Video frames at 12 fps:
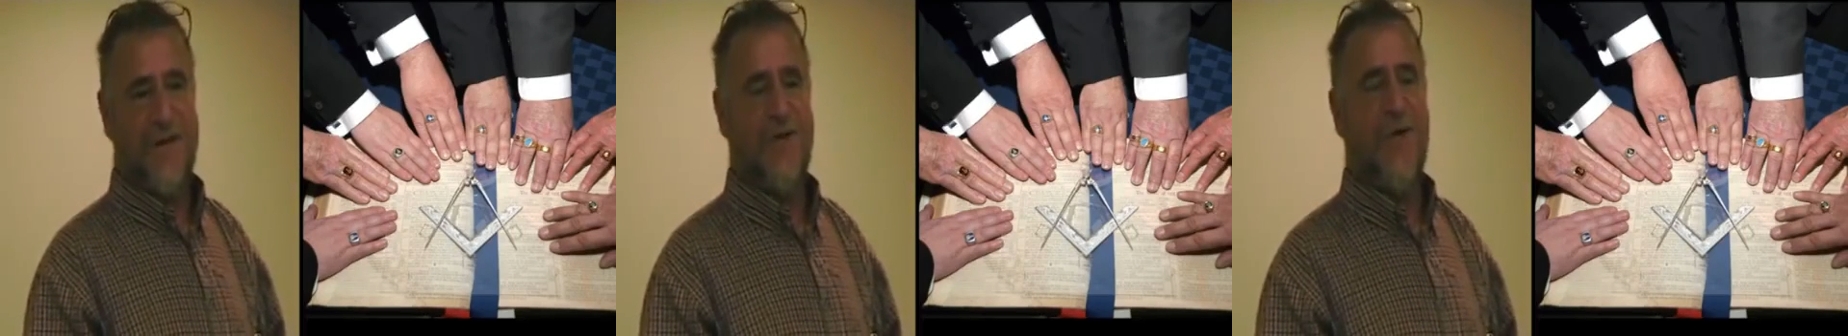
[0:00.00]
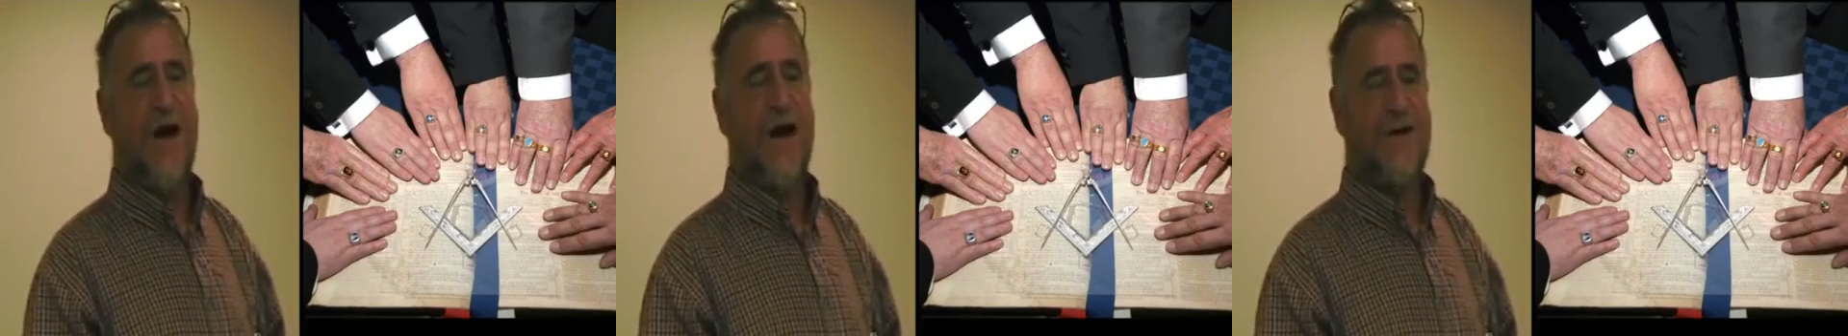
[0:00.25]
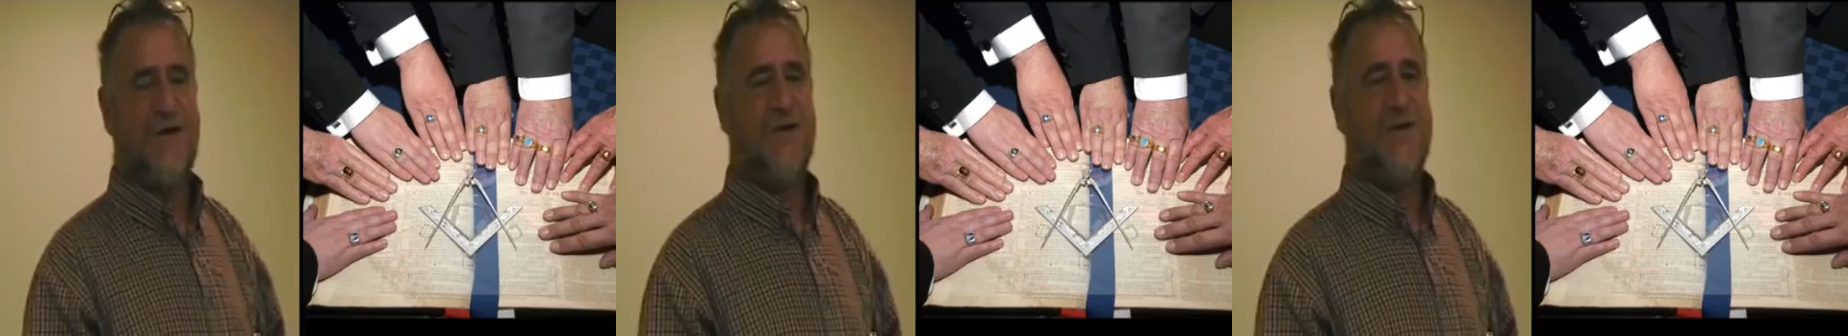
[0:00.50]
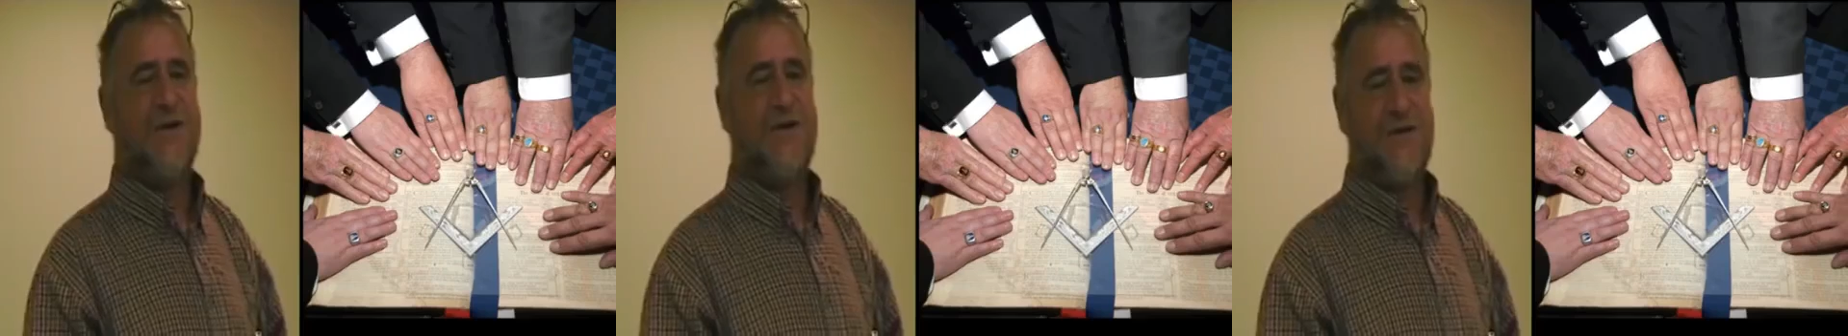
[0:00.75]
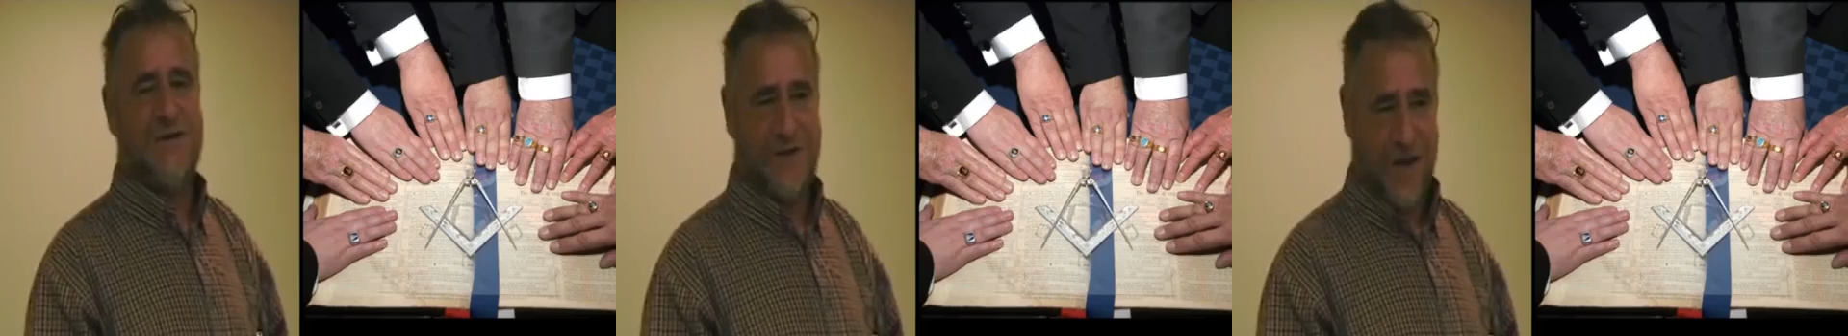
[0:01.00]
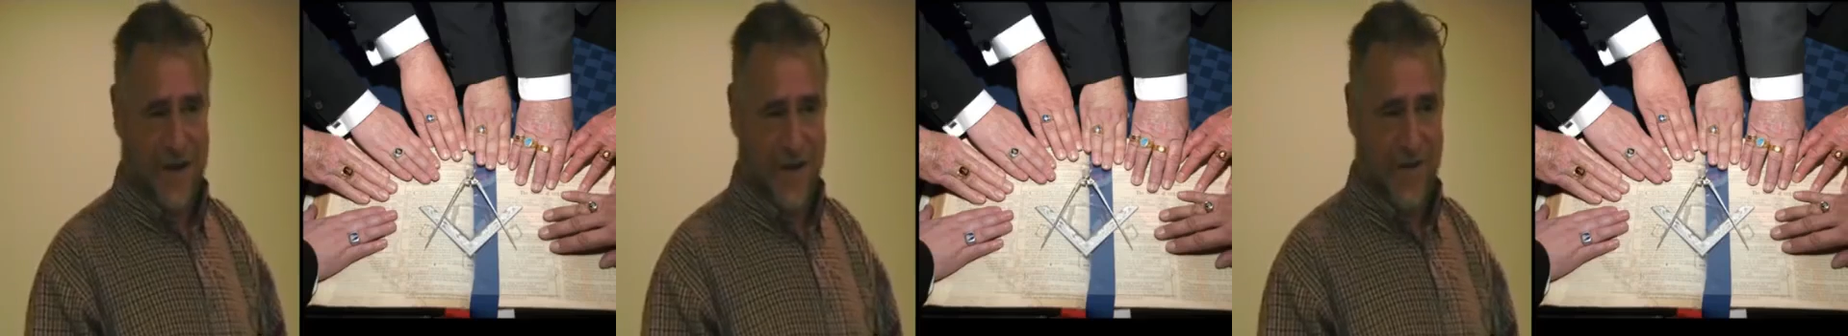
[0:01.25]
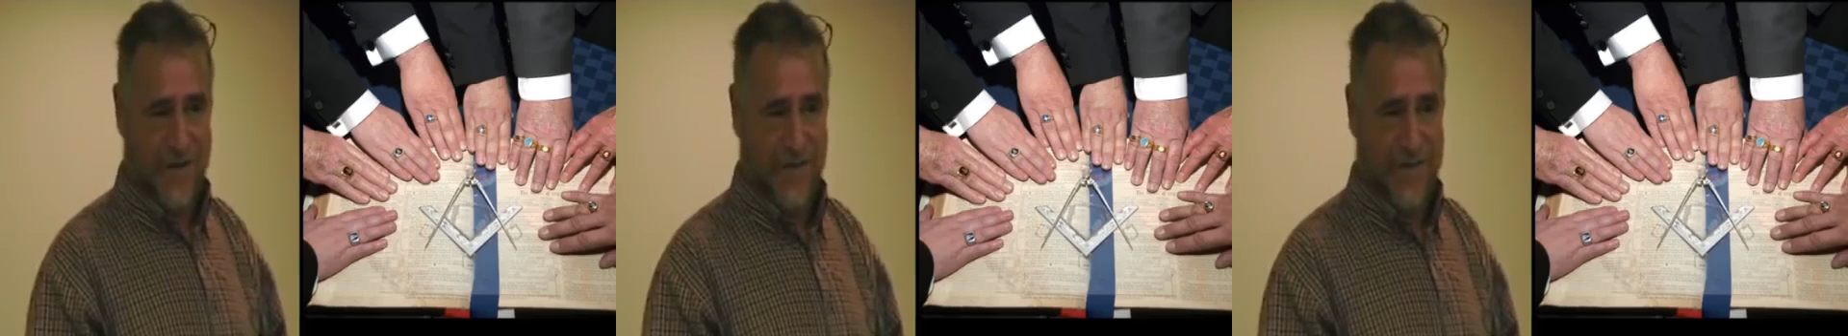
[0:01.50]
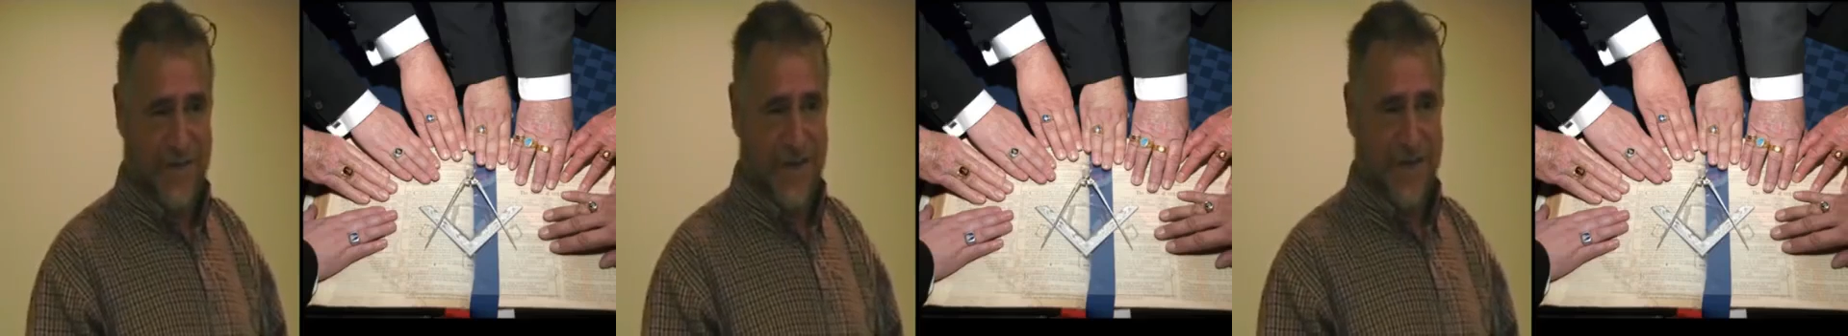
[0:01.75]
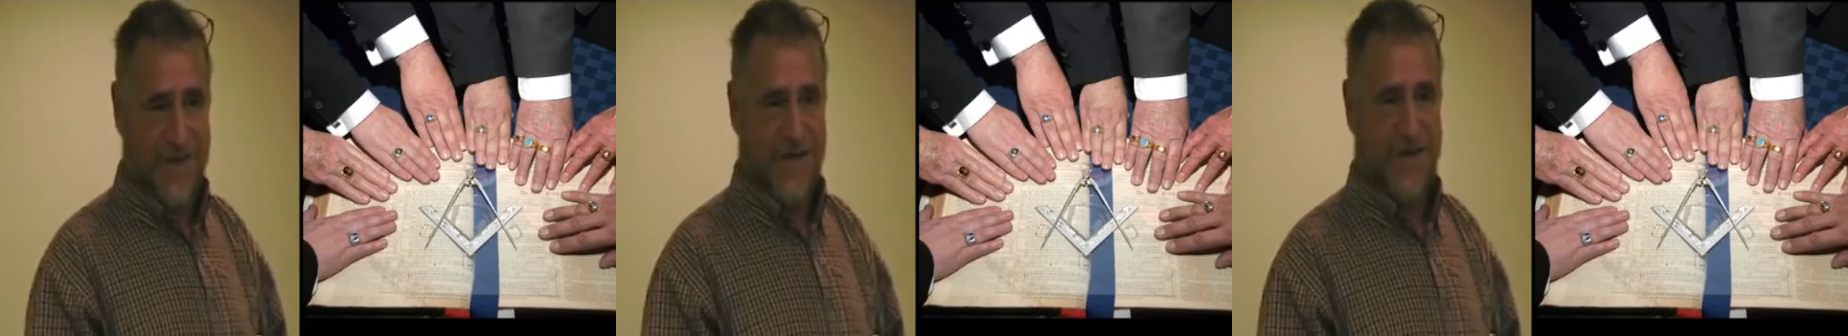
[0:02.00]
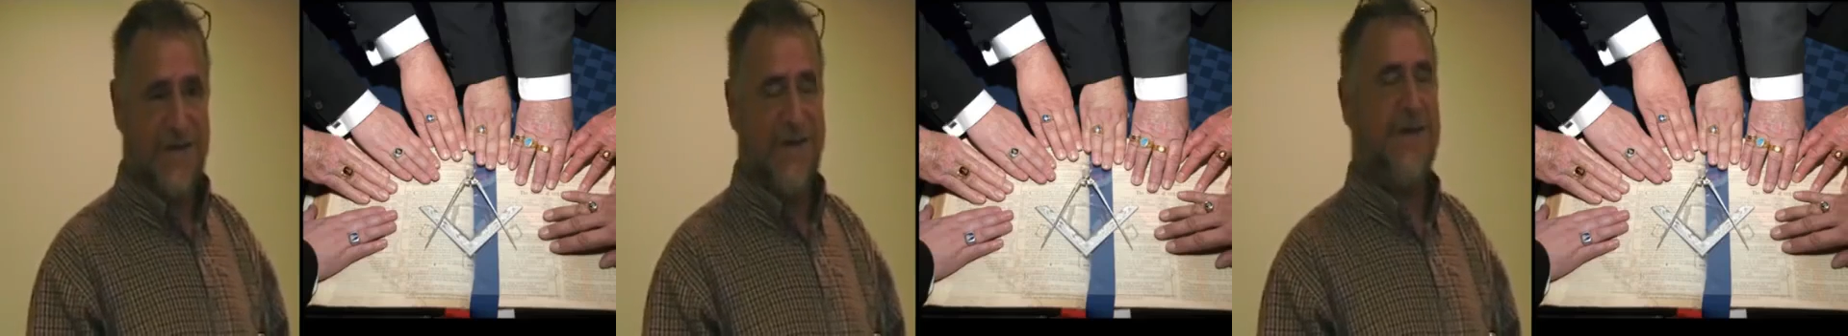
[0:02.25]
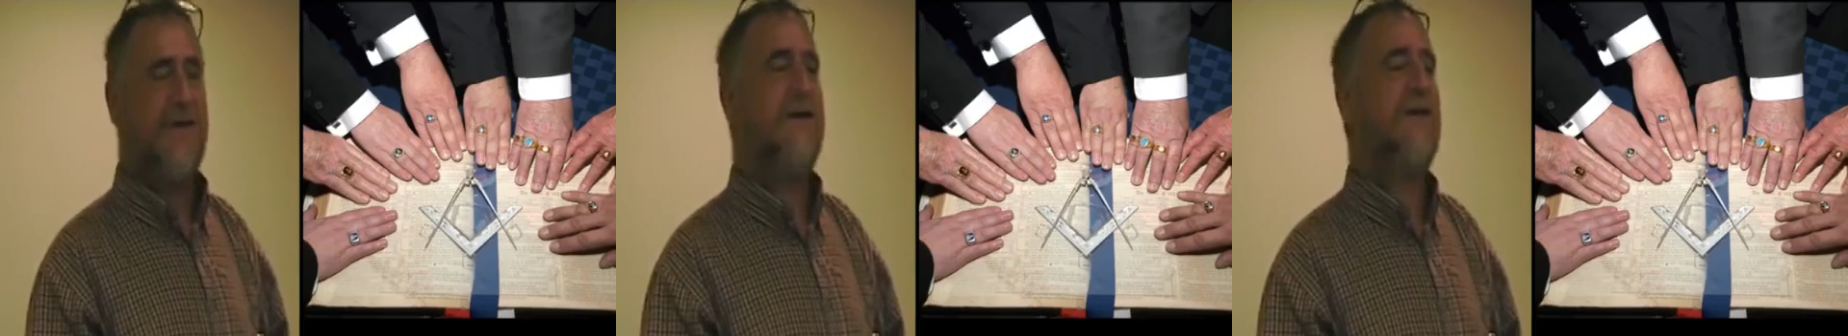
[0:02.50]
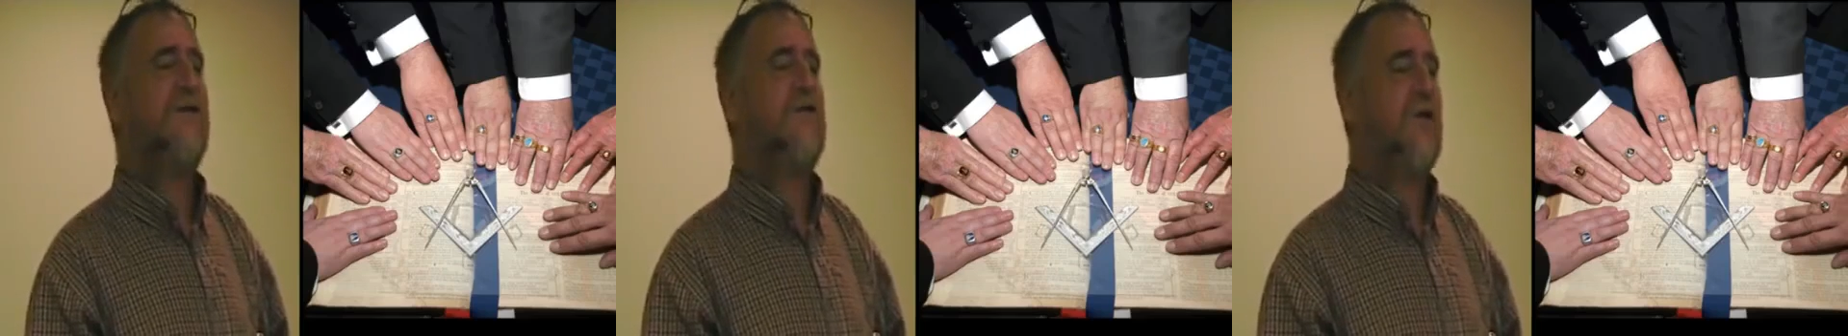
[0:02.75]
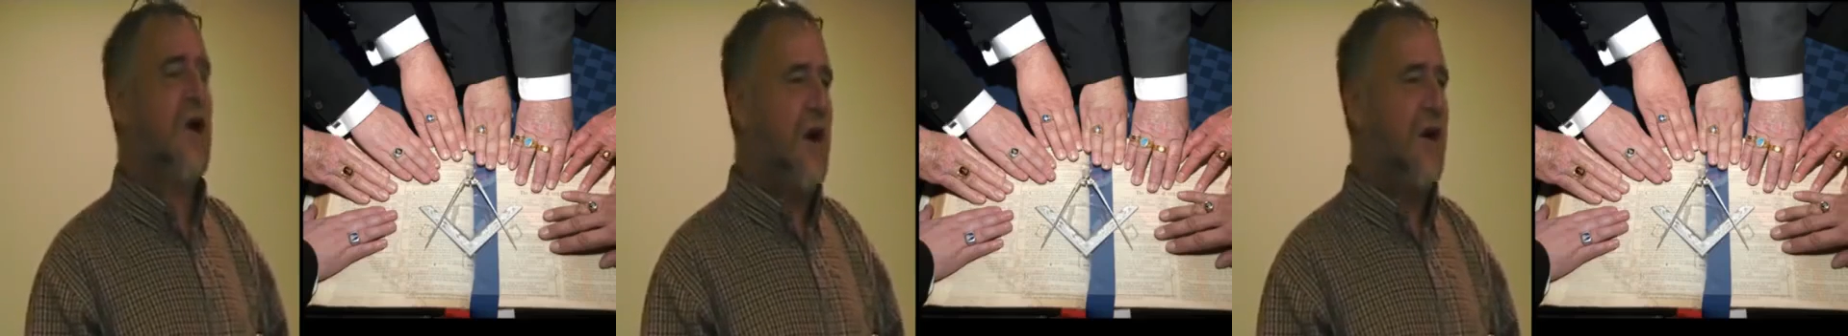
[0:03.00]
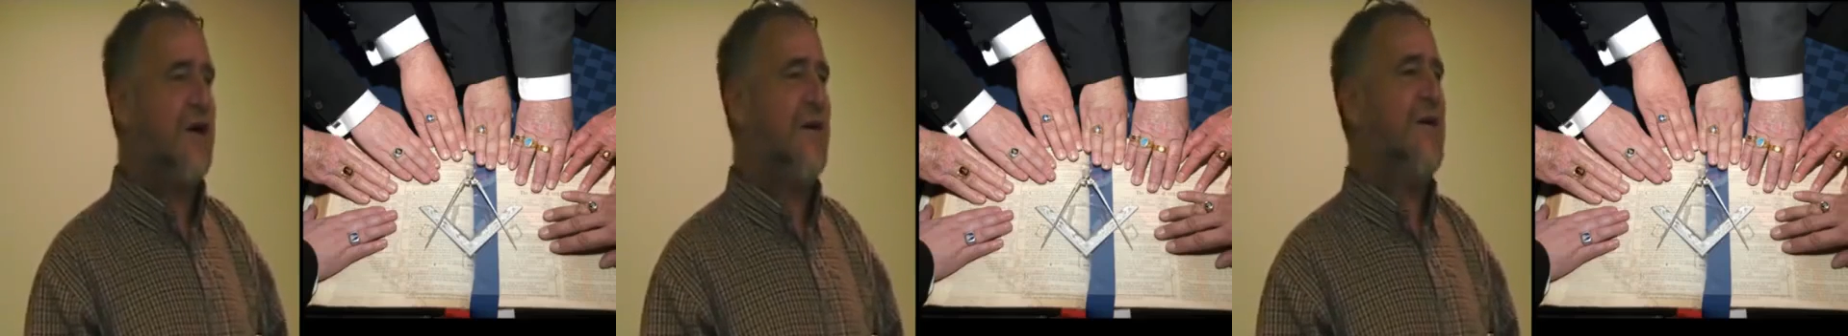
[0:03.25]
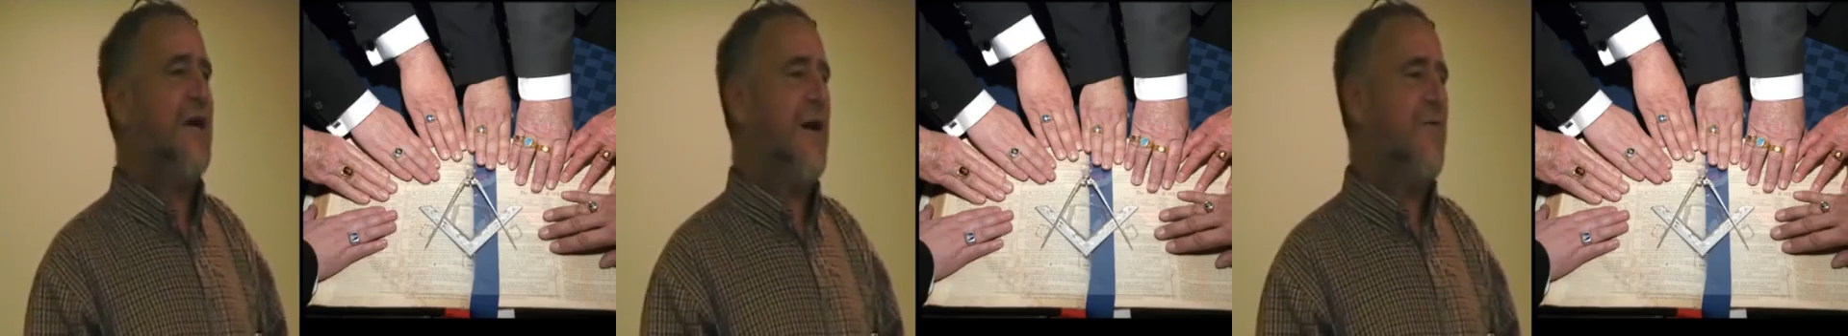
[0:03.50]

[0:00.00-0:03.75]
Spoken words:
You actually saw talk